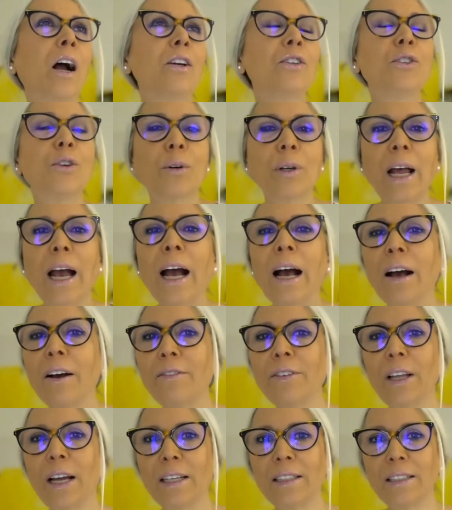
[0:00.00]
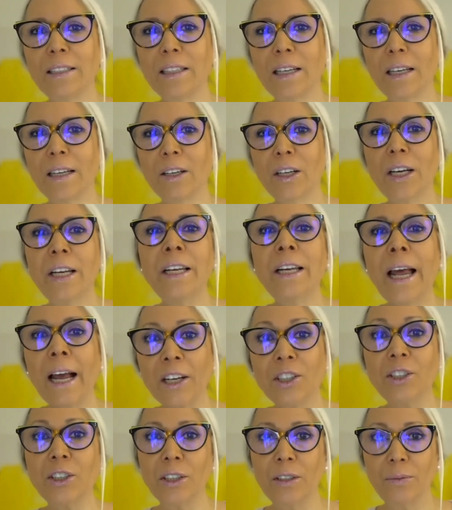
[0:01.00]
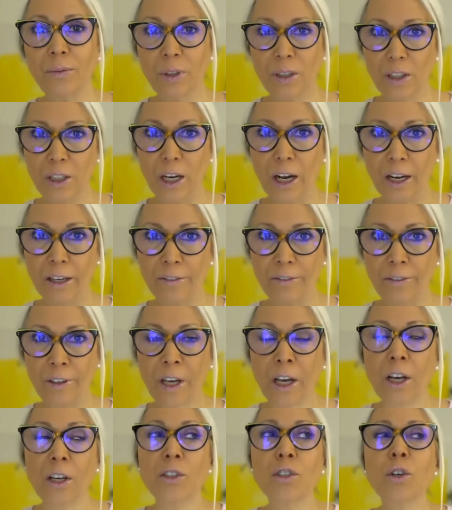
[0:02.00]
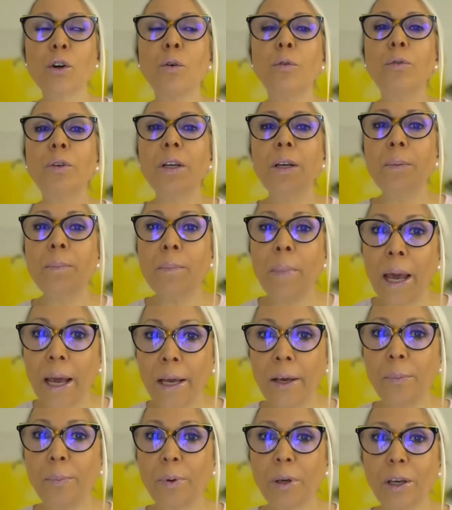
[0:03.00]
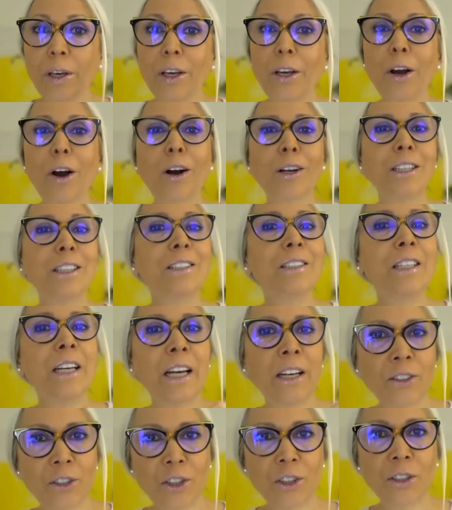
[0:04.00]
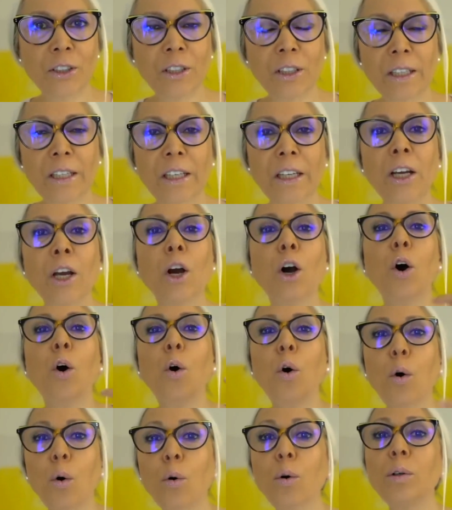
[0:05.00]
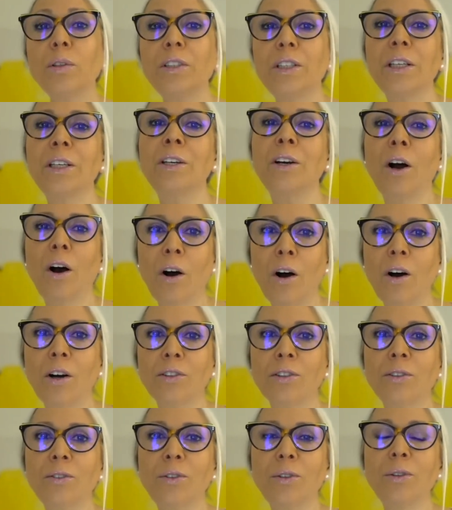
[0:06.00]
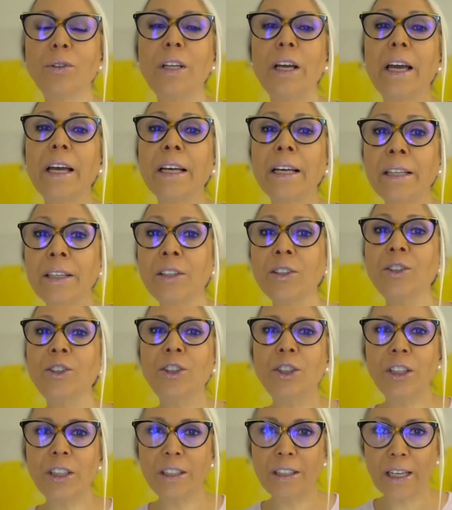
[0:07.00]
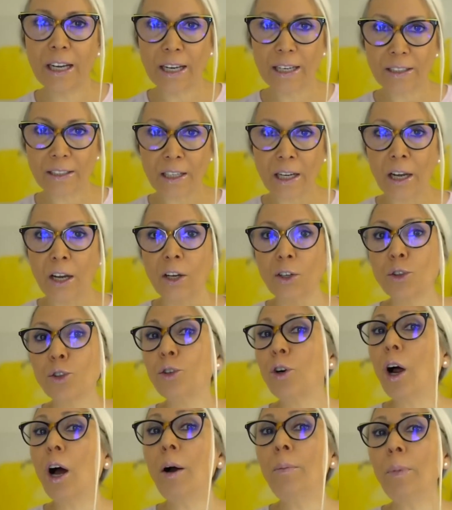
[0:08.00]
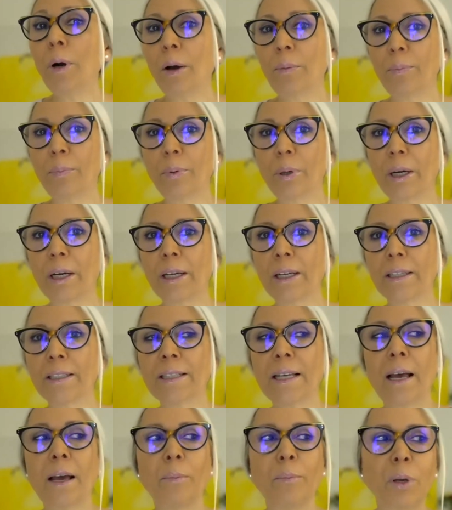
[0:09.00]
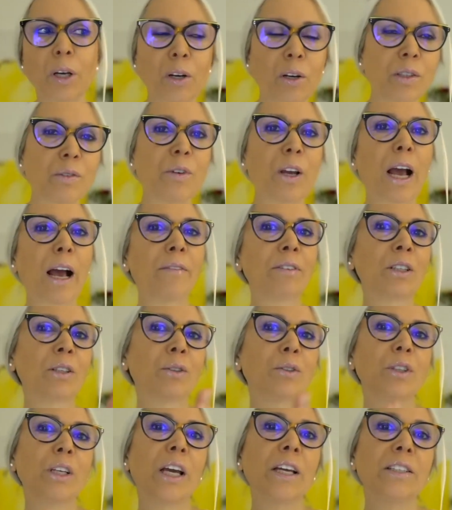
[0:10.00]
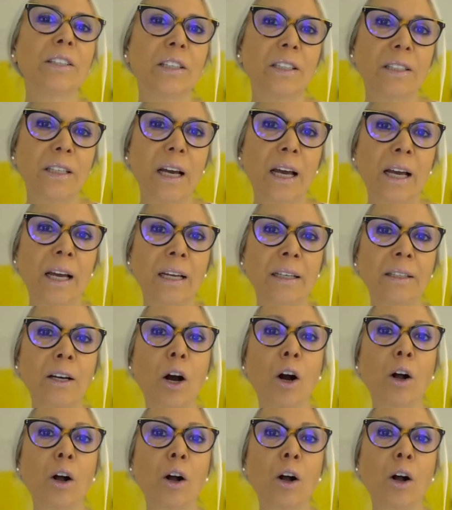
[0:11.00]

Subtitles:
don't have that connection with life. So we may be unintentionally holding on to the energy that trauma brings because we haven't created an